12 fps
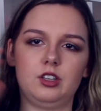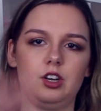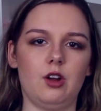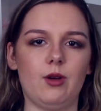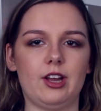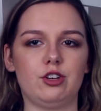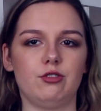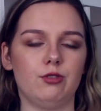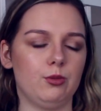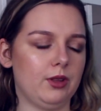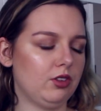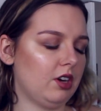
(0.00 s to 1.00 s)
you know, extra
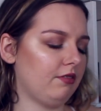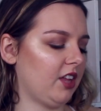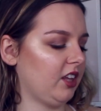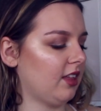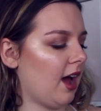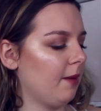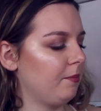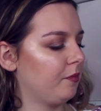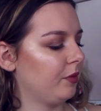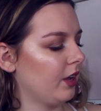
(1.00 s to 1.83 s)
room and stuff like that.